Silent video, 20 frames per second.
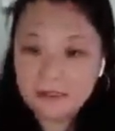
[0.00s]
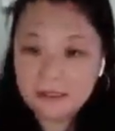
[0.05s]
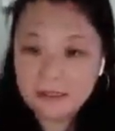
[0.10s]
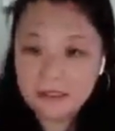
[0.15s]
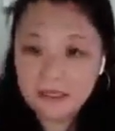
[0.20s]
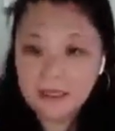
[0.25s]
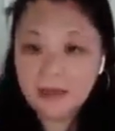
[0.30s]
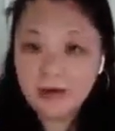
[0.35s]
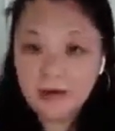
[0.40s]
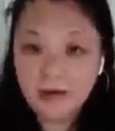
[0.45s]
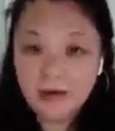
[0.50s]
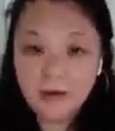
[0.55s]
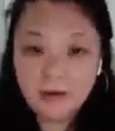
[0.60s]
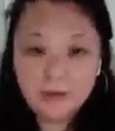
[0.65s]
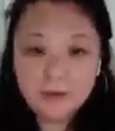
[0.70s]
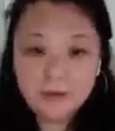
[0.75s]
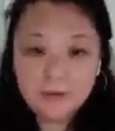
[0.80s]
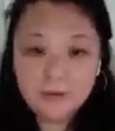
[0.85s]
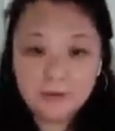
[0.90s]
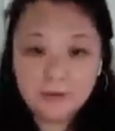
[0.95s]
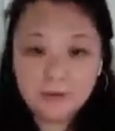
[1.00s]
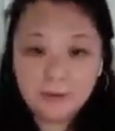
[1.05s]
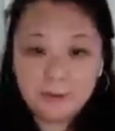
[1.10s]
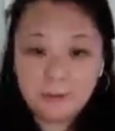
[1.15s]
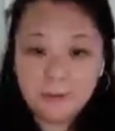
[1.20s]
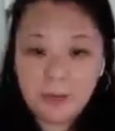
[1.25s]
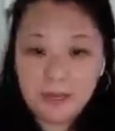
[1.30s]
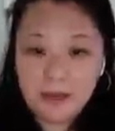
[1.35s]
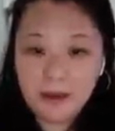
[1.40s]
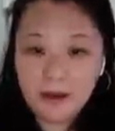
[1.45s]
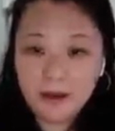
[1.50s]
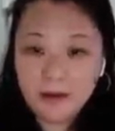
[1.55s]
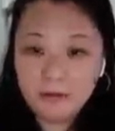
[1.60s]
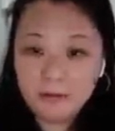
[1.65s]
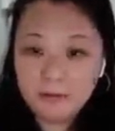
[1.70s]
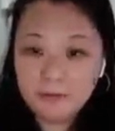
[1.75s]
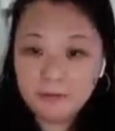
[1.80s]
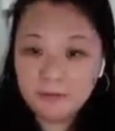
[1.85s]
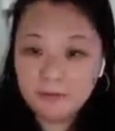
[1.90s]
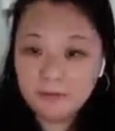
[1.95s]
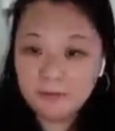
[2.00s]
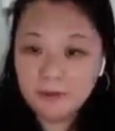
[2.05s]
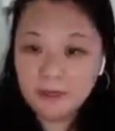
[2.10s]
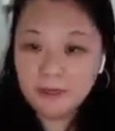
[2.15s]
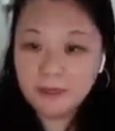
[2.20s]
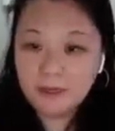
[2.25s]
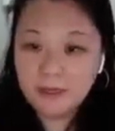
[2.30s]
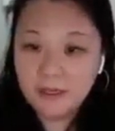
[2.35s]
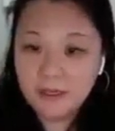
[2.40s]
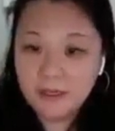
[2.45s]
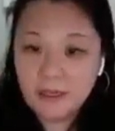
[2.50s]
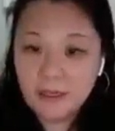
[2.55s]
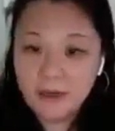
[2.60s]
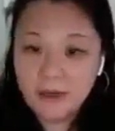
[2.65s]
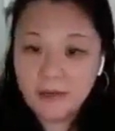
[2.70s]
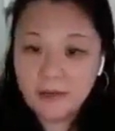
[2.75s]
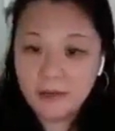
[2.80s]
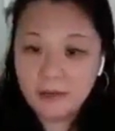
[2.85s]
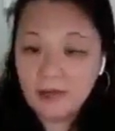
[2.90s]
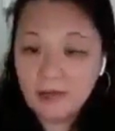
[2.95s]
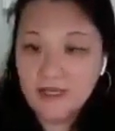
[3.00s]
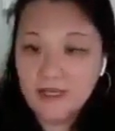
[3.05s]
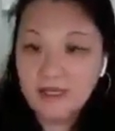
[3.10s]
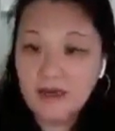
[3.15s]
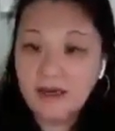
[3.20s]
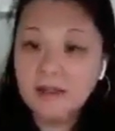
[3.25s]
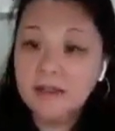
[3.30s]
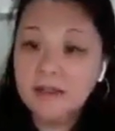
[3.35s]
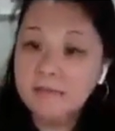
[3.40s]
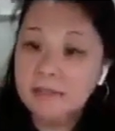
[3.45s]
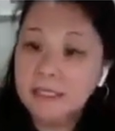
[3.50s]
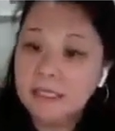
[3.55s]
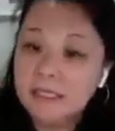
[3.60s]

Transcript: So I found there, instead of payoff,